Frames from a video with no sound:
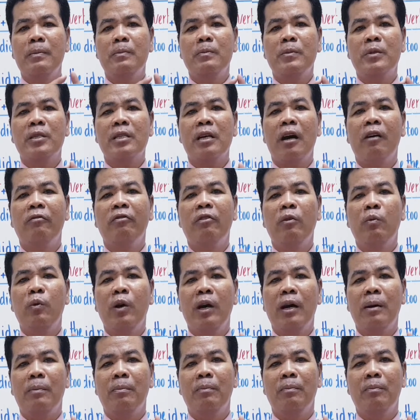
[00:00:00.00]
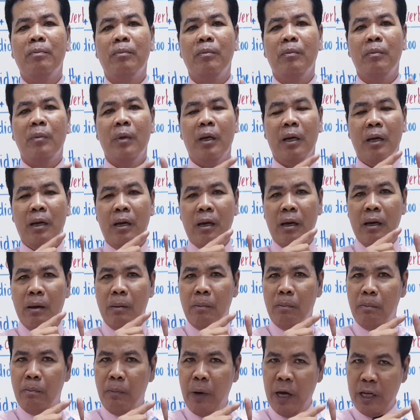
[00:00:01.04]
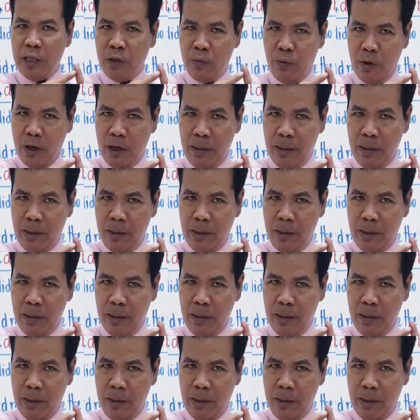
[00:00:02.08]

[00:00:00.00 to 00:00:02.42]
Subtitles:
of the verb: base verb,